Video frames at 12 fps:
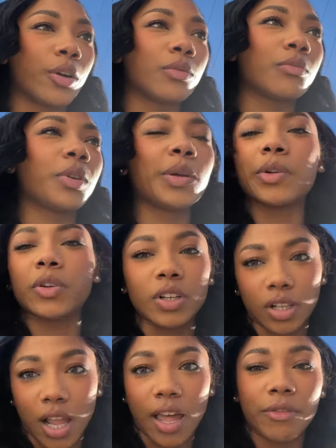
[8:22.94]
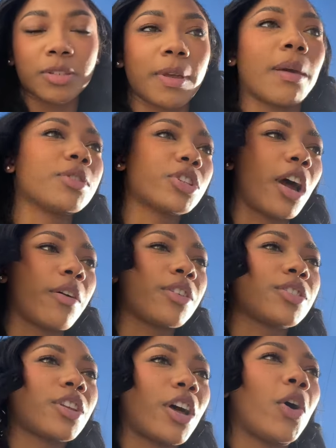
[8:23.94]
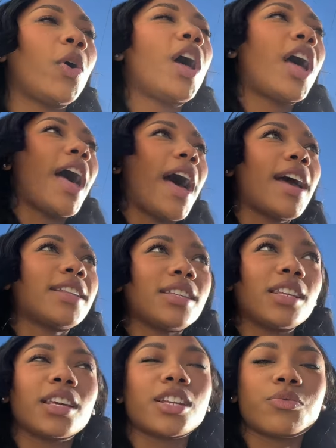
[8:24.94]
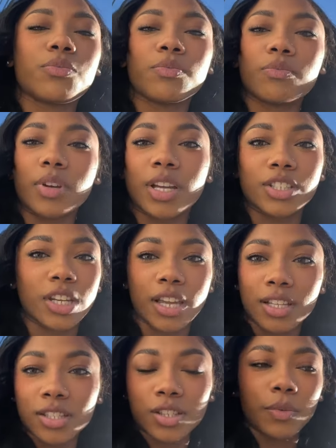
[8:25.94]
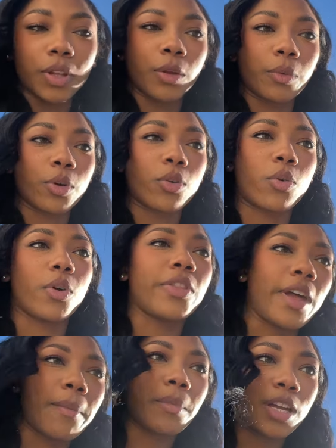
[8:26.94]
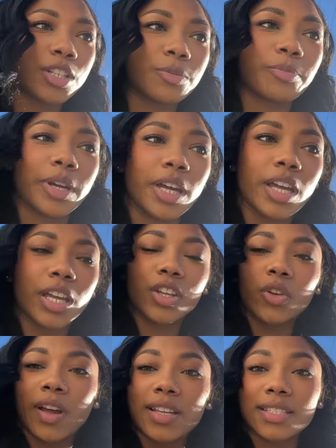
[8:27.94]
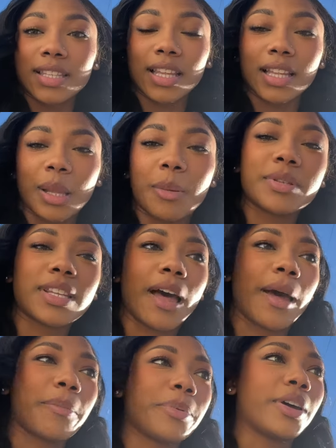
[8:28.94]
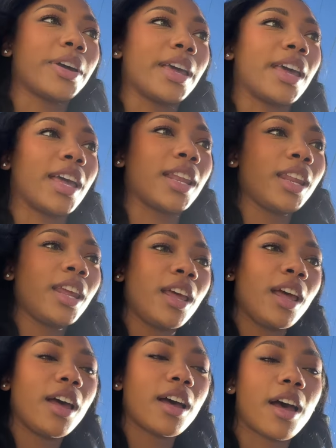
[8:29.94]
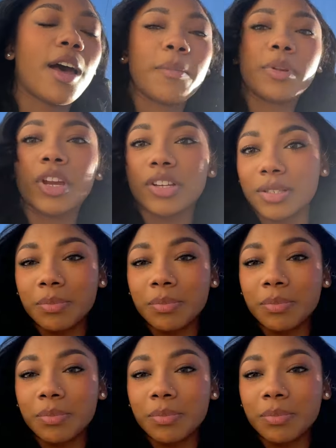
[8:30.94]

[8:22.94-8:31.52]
We were doing a lot. It was baby shower, so I didn't get a chance to really record that much, but you guys seen the clips that I put in. And here's some